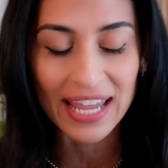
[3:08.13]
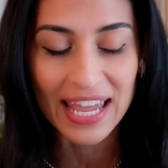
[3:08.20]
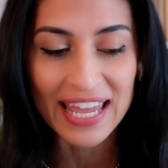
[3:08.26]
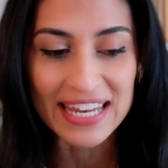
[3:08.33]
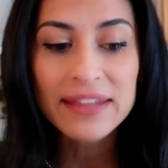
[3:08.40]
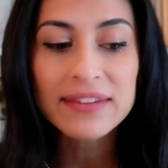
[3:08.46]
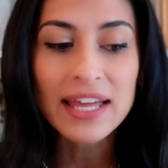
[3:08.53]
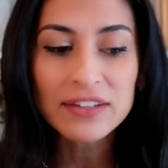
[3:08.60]

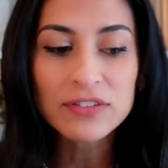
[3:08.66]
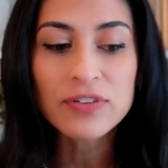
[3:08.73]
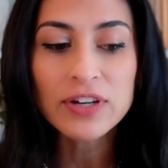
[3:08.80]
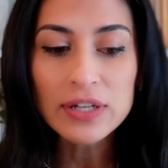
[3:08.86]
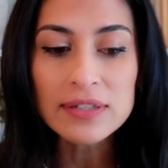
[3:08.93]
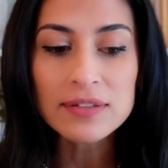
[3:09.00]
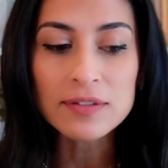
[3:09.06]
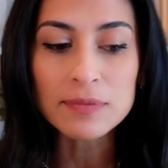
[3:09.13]
And that's very
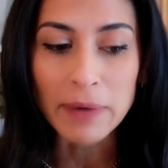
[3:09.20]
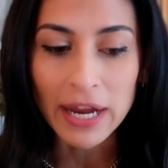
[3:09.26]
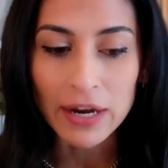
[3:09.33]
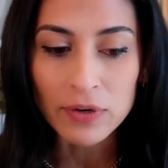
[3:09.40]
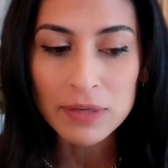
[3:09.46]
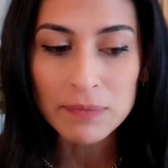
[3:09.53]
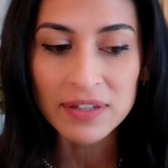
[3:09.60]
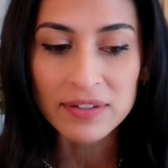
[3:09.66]

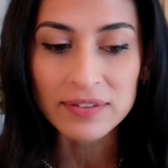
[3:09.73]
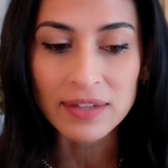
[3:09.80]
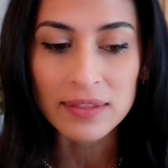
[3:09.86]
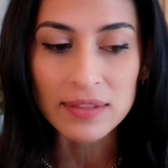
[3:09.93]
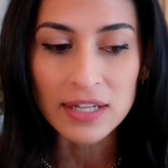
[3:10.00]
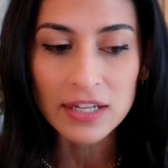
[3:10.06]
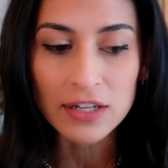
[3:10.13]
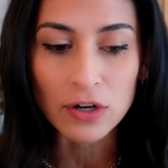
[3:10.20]
inspiring, because I
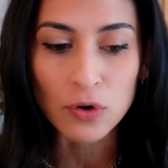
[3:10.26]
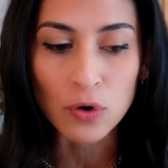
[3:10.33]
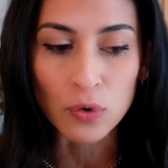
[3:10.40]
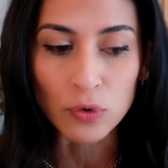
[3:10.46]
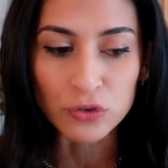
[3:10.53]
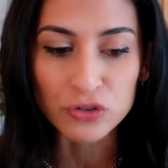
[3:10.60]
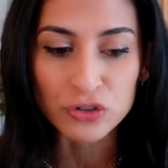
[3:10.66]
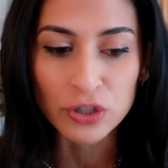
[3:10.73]
think in our
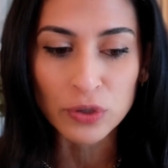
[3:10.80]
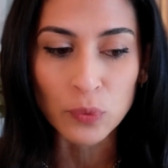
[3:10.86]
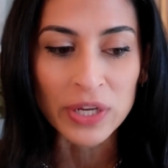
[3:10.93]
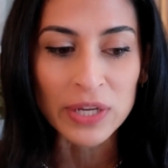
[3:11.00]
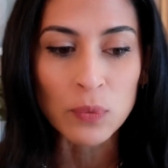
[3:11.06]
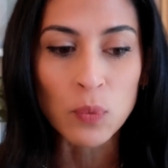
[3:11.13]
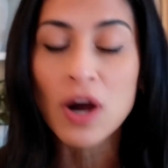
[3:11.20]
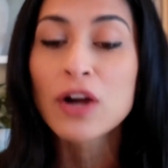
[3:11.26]
culture, we
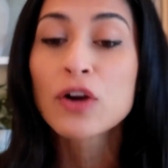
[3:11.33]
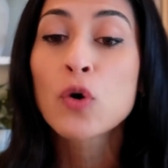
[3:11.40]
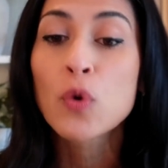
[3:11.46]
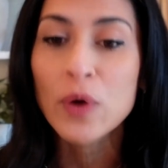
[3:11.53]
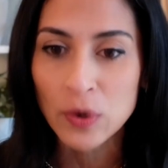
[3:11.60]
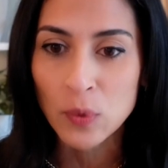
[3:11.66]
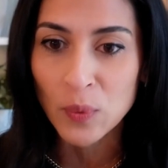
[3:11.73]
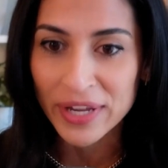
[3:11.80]
want
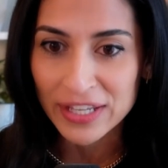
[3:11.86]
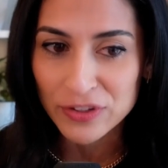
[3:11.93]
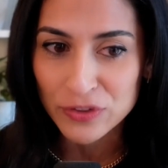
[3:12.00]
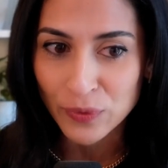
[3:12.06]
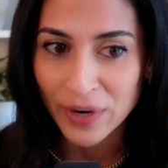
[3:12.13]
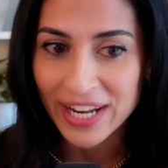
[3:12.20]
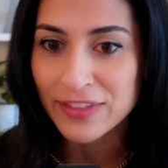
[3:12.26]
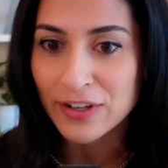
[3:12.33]
quick wins,
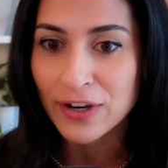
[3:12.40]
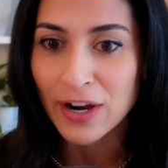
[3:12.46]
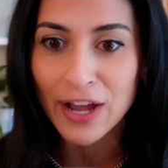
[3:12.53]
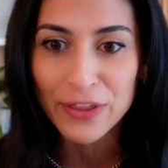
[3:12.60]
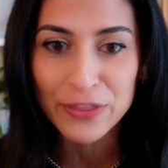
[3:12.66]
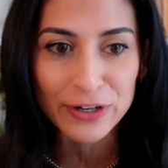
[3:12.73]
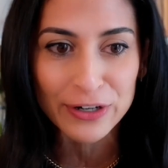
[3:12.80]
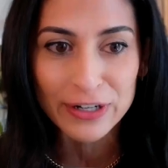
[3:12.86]
right? There are
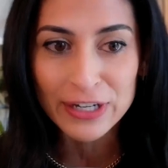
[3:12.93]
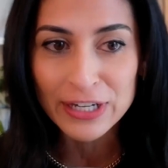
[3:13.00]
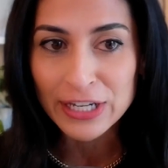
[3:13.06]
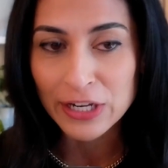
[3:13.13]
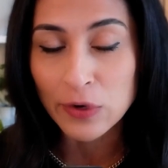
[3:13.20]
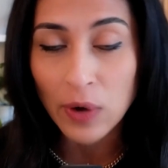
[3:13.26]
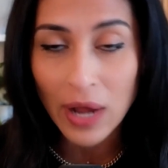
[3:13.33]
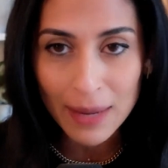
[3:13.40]
other,
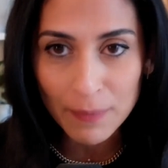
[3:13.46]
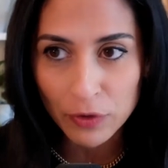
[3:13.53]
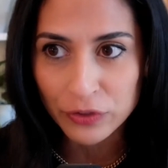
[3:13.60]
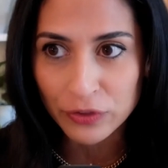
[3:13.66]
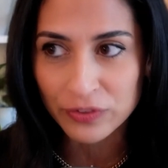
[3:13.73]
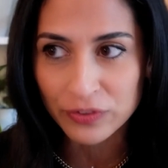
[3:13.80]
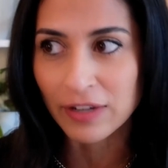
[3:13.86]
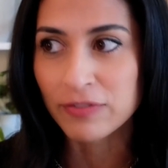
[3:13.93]
I'm also
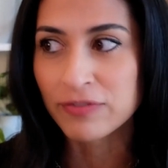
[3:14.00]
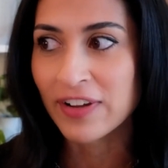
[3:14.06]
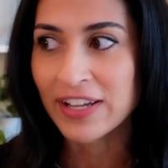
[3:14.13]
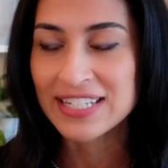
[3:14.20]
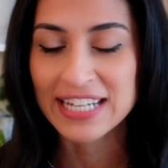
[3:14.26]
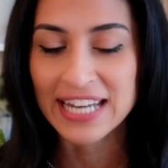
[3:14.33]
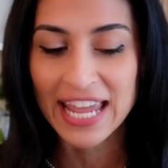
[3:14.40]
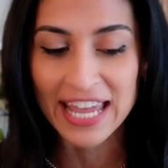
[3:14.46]

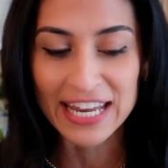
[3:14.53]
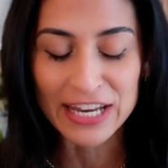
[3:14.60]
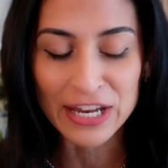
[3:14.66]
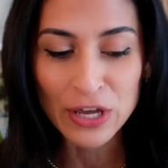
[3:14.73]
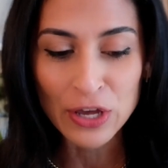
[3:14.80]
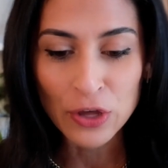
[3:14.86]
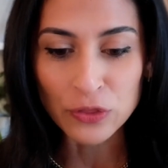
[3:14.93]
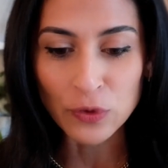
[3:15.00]
self-funded, and
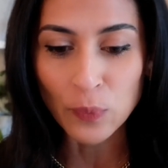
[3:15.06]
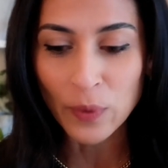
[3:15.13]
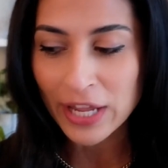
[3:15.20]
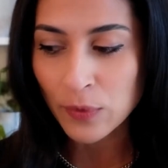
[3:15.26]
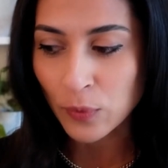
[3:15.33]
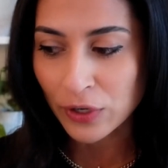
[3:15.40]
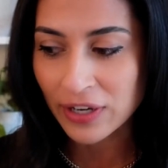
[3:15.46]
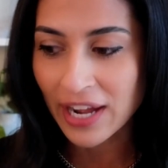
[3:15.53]
the way
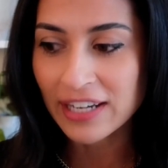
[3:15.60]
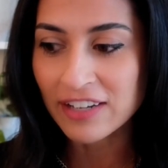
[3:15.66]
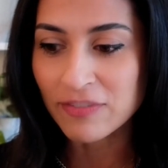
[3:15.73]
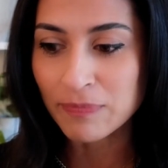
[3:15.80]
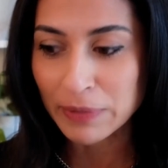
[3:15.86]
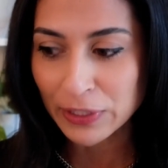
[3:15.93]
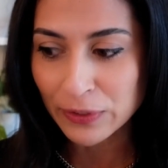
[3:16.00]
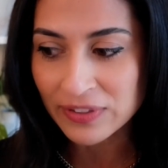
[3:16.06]
we're kind of
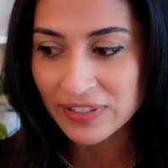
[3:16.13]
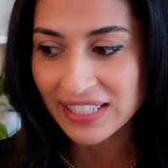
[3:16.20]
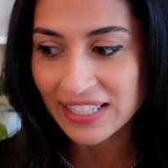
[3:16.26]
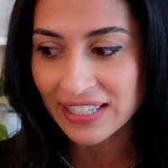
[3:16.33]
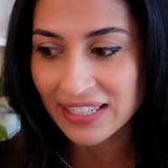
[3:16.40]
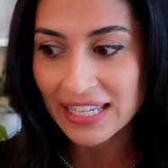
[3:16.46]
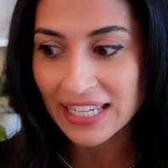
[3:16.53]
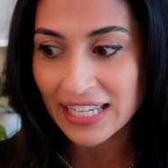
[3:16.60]

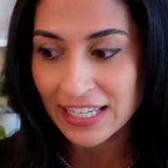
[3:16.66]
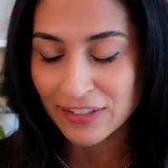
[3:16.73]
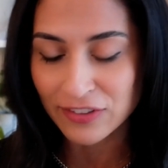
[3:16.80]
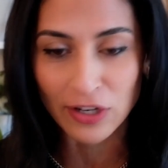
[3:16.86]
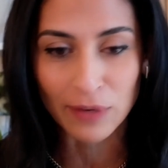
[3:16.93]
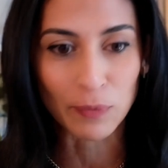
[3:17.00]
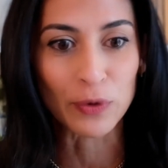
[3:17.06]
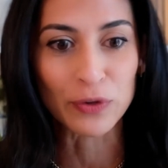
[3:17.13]
building is,
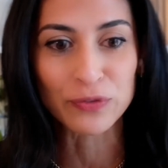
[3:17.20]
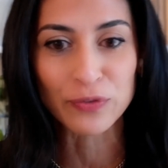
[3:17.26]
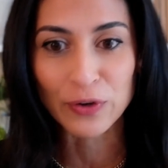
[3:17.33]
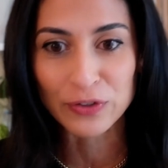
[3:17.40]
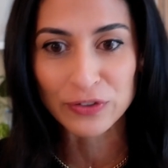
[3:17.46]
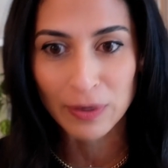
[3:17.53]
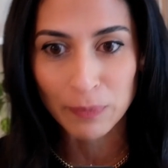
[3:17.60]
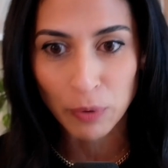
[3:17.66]
I'm always
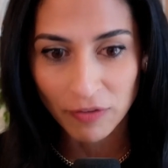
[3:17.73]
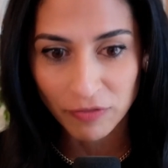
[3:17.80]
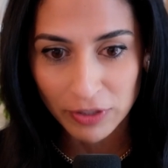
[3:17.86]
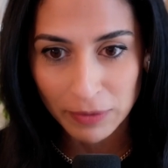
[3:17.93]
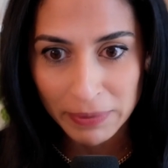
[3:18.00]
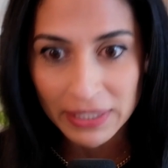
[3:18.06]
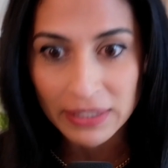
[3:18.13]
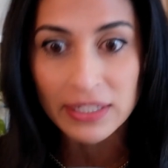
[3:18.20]
focused on
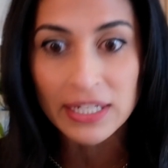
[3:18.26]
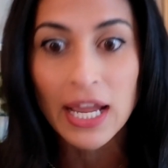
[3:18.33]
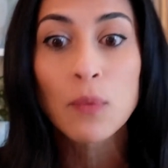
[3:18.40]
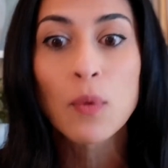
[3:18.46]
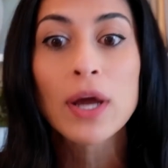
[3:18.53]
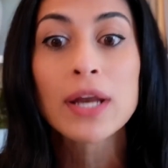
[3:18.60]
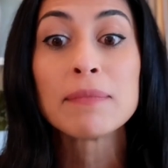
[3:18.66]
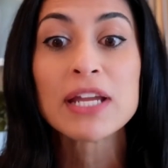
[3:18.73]
profitability. I
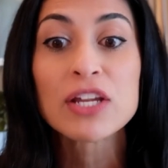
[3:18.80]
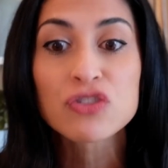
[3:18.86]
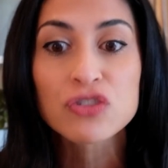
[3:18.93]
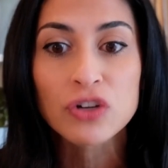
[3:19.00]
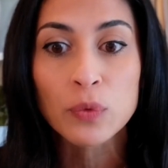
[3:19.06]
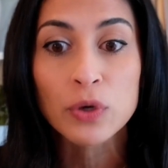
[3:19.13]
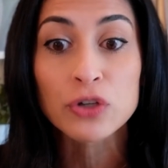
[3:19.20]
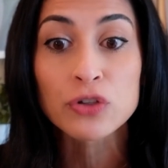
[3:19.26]
want to make sure
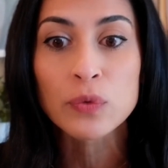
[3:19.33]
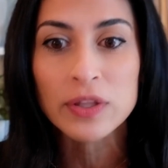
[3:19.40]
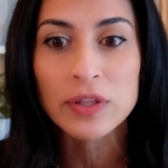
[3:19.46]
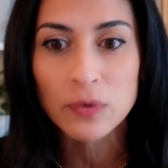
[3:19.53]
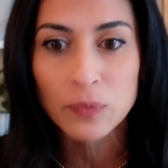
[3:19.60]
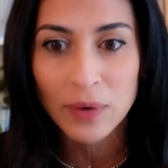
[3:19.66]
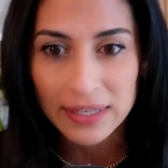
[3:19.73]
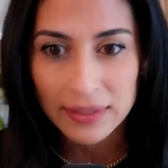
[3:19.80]
we're doing the
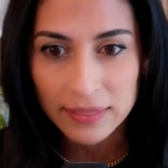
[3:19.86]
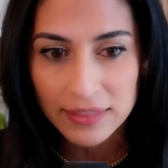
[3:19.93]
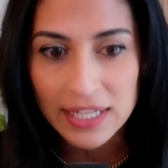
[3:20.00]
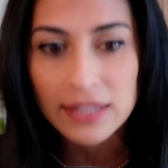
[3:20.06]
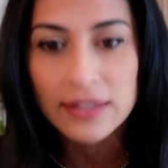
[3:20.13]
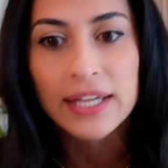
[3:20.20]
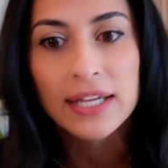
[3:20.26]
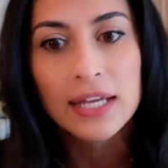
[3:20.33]
right thing.
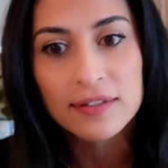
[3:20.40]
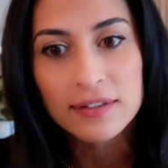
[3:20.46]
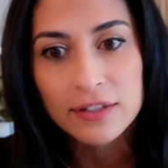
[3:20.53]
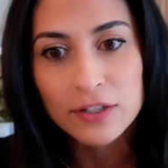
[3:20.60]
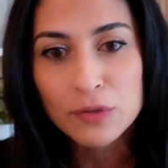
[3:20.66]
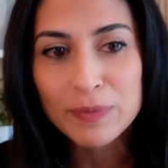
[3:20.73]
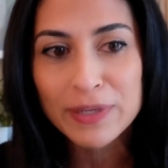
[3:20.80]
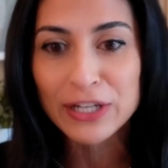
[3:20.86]
Like, it's a
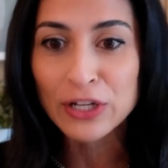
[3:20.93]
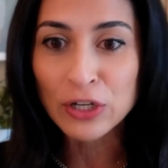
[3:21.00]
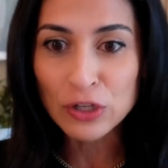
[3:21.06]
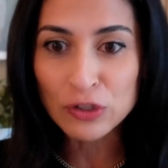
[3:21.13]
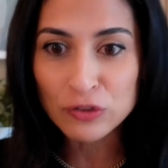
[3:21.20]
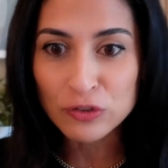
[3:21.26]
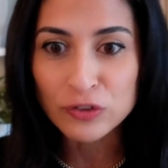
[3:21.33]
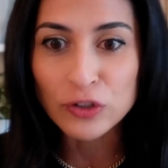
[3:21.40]
little bit
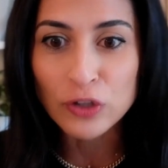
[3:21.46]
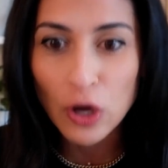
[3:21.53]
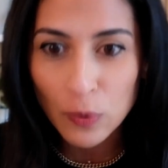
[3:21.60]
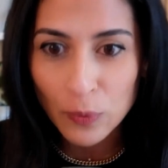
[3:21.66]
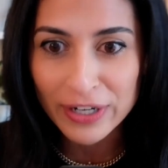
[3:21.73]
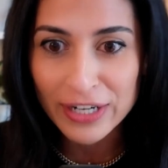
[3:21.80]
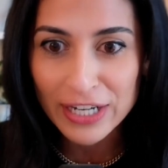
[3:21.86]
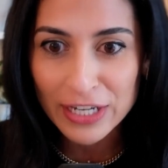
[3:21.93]

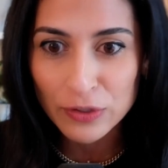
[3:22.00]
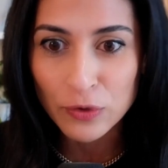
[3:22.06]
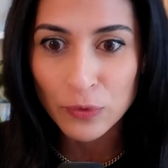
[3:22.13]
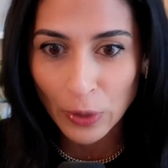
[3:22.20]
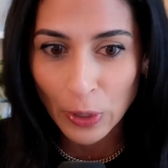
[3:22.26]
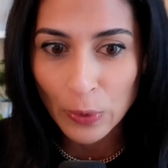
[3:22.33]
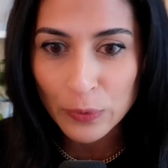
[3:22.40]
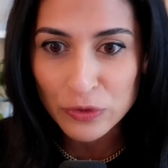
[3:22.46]
slower in
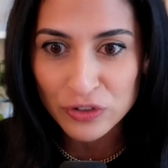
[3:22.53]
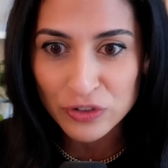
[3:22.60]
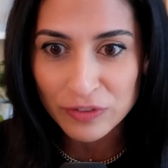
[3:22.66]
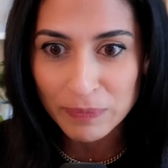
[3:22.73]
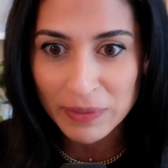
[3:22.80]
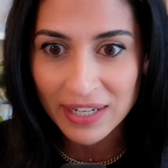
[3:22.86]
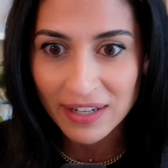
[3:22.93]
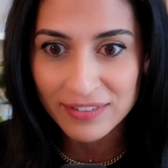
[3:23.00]
growth just
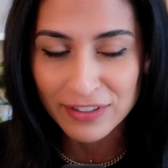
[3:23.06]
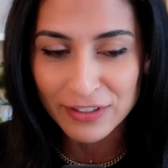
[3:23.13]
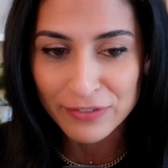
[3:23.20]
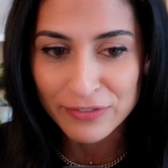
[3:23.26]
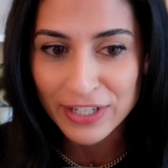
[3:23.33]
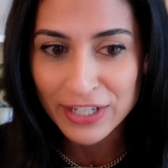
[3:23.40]
because of